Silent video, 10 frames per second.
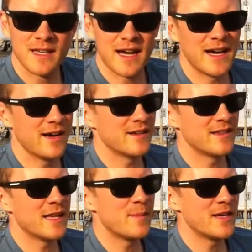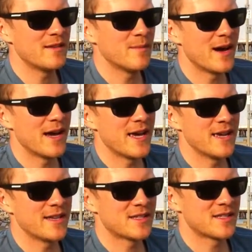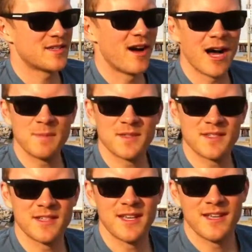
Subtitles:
to limit my stops.